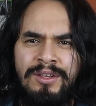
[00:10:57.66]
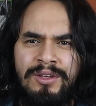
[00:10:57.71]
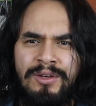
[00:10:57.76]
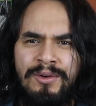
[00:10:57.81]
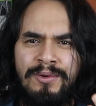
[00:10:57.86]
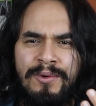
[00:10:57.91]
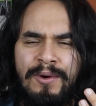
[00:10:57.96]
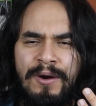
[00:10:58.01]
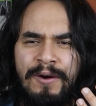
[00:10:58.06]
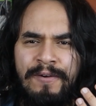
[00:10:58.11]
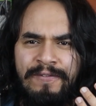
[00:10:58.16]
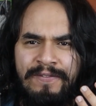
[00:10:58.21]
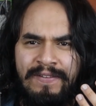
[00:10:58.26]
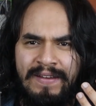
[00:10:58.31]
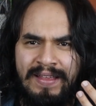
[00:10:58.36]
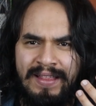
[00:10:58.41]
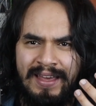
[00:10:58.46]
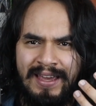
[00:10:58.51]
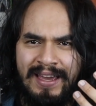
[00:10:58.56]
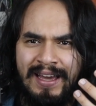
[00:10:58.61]
you are
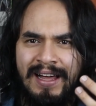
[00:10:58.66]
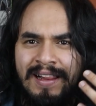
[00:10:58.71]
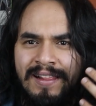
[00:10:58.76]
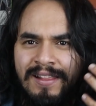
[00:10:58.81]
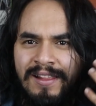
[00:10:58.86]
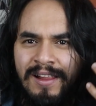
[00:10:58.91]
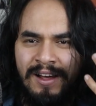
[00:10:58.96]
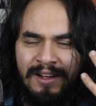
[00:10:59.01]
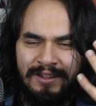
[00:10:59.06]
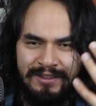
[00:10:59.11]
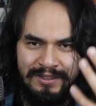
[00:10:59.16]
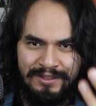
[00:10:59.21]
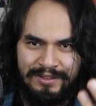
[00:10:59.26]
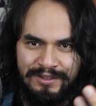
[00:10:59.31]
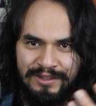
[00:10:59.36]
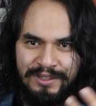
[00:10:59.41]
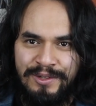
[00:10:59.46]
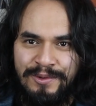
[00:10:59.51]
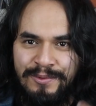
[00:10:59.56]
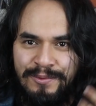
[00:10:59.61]
feeling a lot
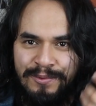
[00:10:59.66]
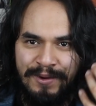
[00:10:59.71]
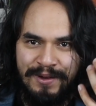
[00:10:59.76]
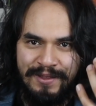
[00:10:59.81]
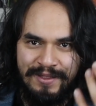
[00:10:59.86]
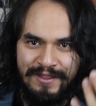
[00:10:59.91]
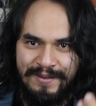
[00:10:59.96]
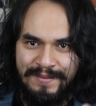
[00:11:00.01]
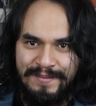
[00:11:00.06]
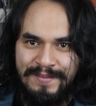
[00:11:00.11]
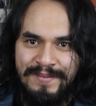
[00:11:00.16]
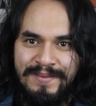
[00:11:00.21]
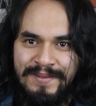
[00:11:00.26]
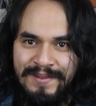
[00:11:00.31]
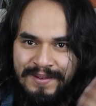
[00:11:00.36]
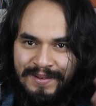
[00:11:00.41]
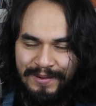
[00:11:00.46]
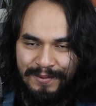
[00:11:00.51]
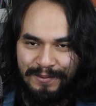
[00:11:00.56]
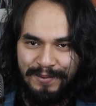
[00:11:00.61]
the rhythm
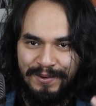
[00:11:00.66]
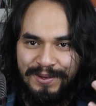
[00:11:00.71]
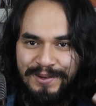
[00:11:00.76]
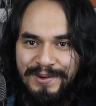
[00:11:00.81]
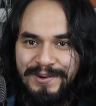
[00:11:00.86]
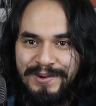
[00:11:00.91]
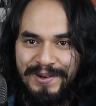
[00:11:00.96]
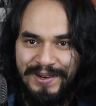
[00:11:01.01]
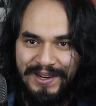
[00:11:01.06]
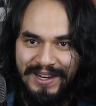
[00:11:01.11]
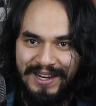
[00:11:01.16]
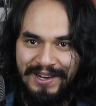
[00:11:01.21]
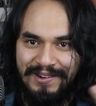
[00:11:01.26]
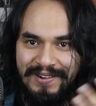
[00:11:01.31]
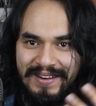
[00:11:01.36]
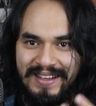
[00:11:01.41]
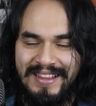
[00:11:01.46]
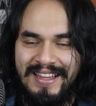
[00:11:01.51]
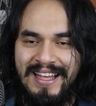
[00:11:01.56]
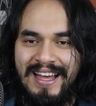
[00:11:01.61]
when you are
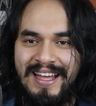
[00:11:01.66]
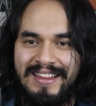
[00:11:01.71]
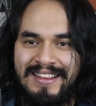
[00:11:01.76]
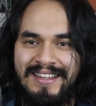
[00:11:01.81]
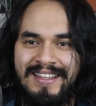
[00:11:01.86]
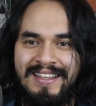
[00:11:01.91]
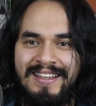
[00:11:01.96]
hearing that.